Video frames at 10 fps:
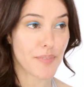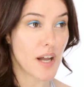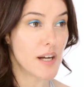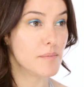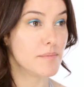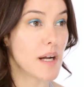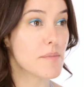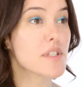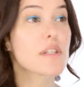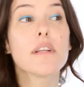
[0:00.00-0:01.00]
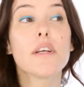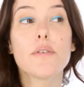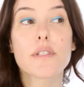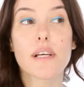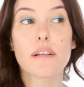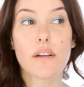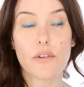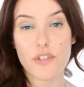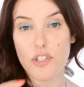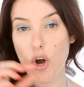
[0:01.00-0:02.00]
Um, I'm just going to use it
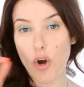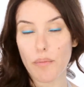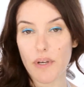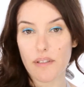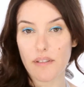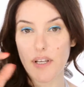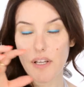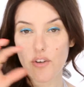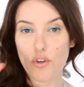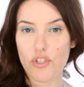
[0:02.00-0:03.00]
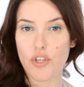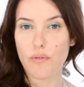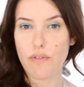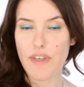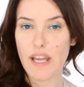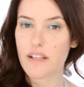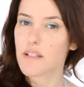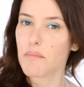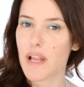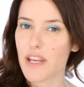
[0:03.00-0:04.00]
on the top and not too thick because
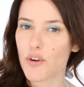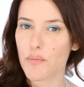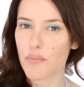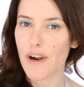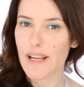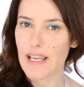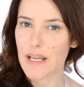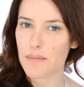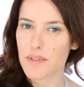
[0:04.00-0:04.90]
I'm planning on a bright lip,